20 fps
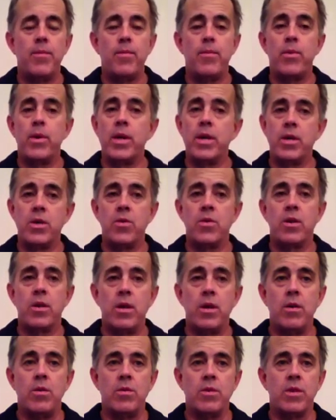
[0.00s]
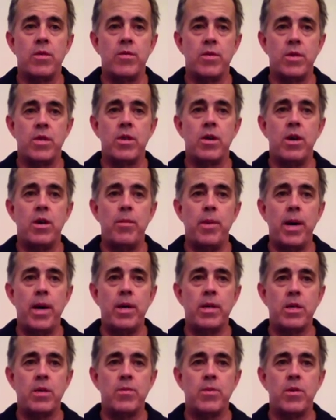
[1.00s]
bring it to a close if it's at all
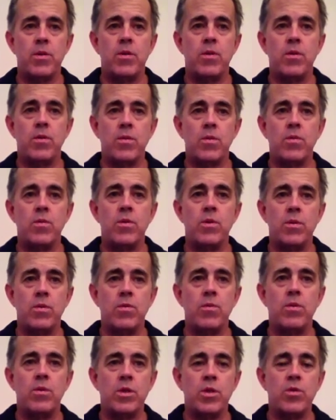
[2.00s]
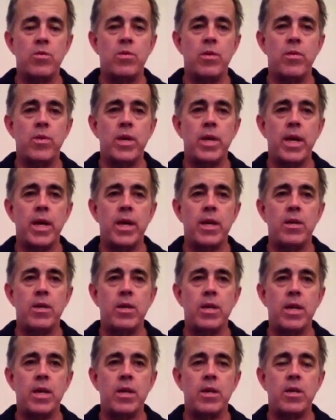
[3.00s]
possible. We'll do what we can to
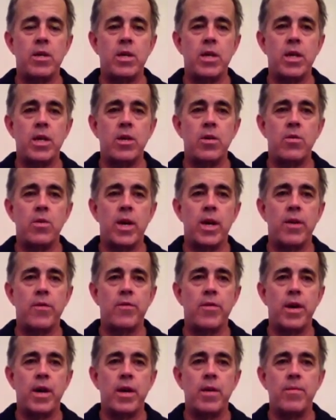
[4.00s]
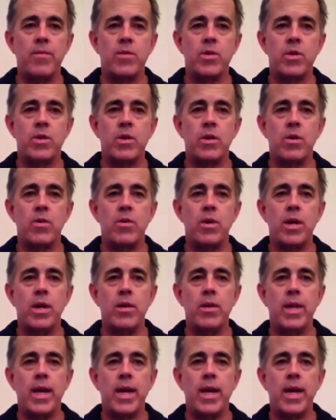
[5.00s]
get you ratified. So